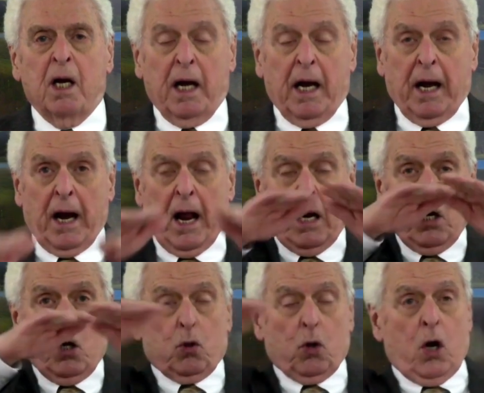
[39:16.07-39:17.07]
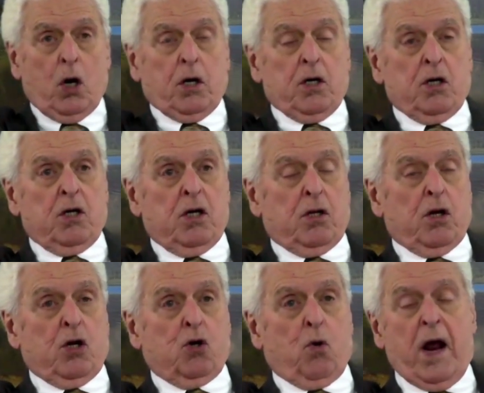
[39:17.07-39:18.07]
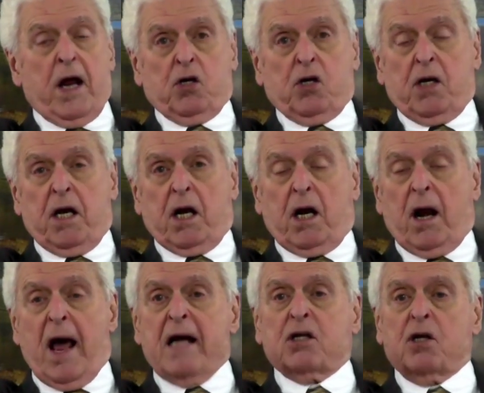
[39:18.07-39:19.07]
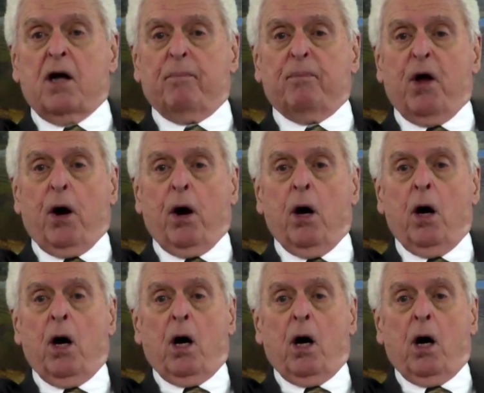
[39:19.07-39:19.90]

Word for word: and they look and see this great sea of glass up there,